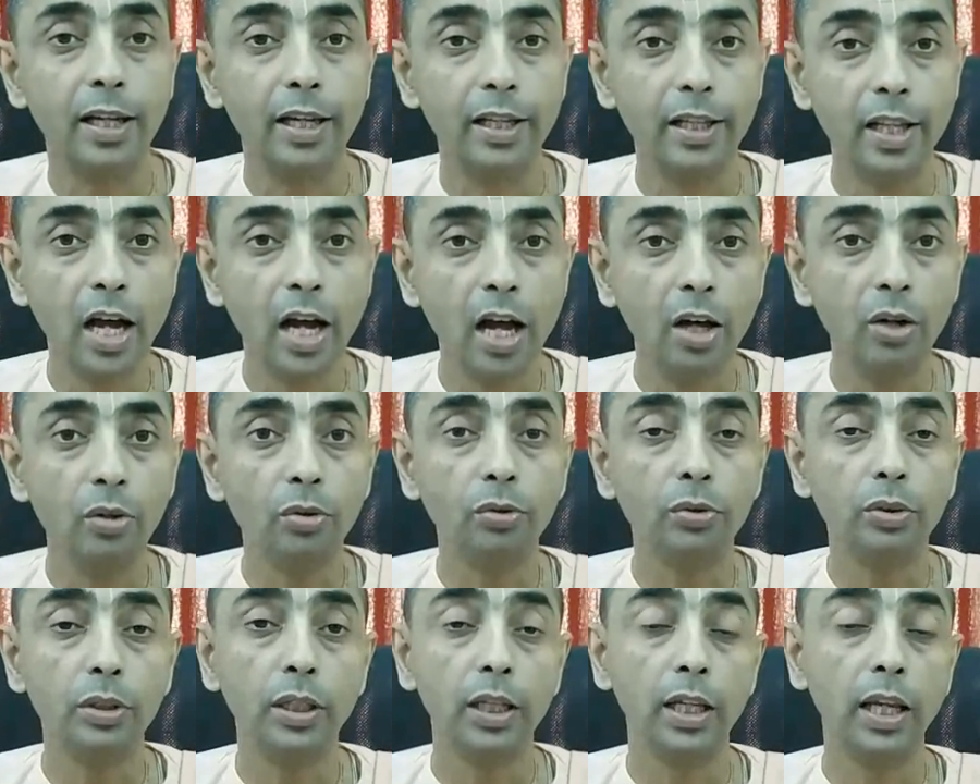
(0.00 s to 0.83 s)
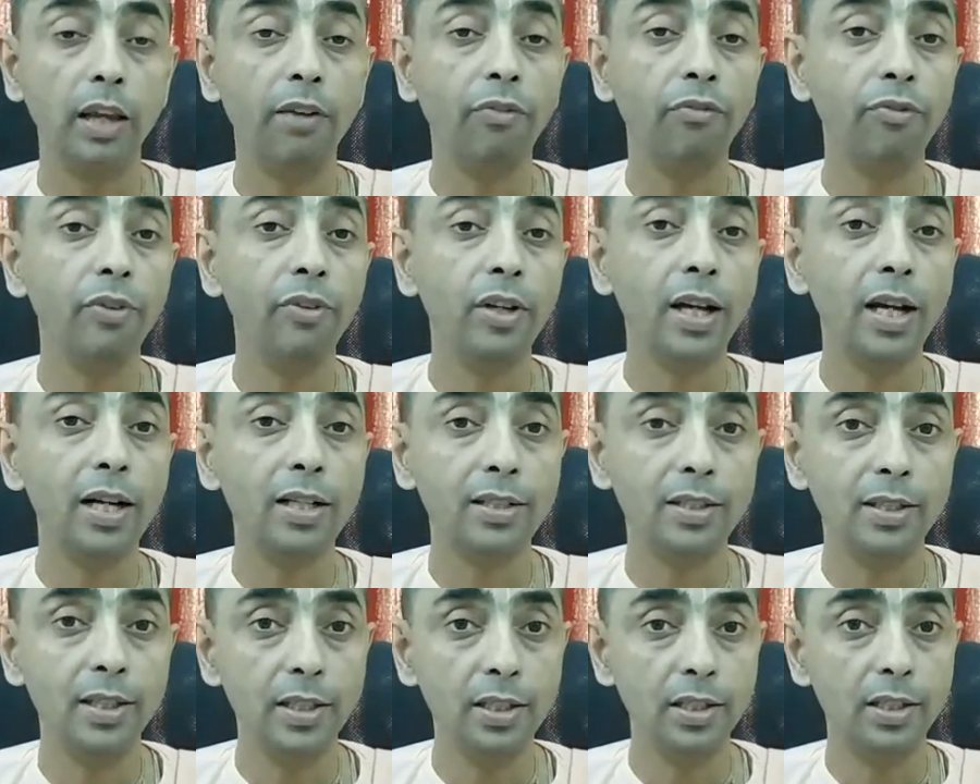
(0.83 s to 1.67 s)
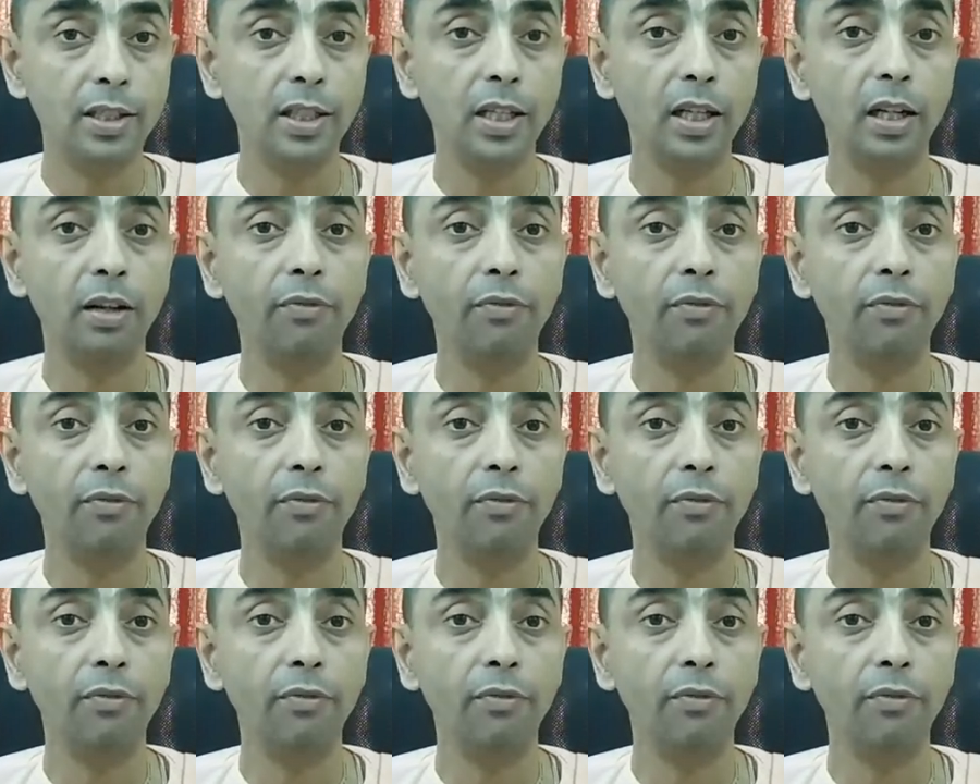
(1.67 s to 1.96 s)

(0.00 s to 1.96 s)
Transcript: Now, if we are sincere,